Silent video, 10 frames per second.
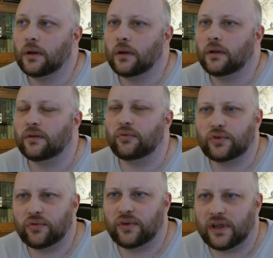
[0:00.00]
The
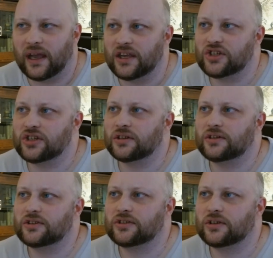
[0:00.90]

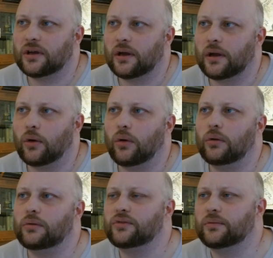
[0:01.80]
fortifications
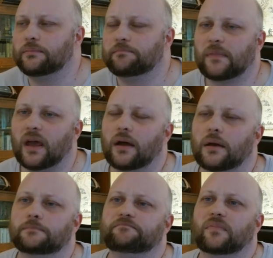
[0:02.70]

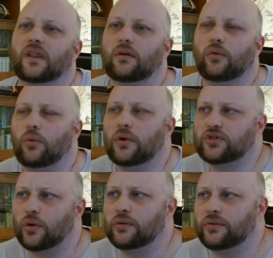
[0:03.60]
was
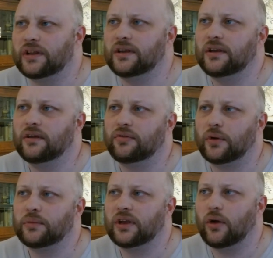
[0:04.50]
already
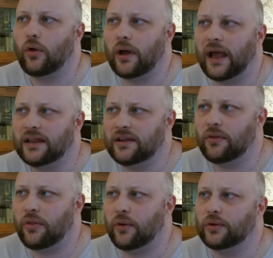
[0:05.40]
from the
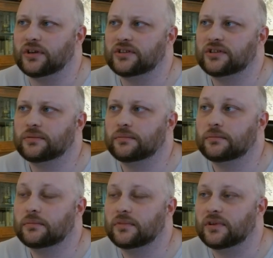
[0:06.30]
1830s.
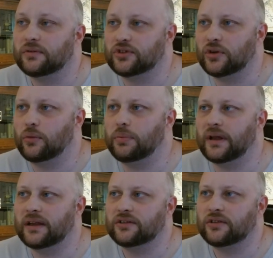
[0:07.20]
There was no
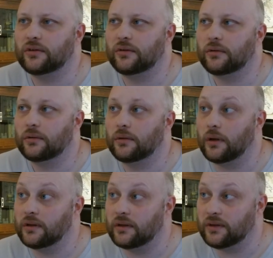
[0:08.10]
plans,
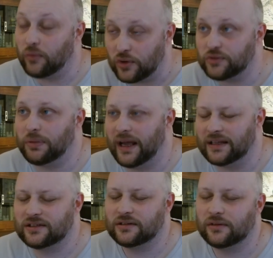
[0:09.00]
there was
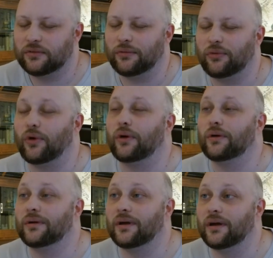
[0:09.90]
plans for
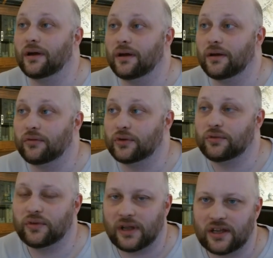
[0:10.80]

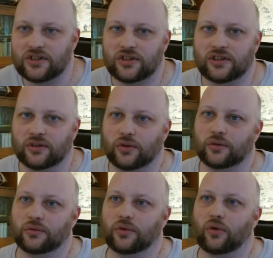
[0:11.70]
fortifications in
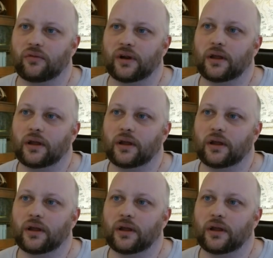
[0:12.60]
northern Norway.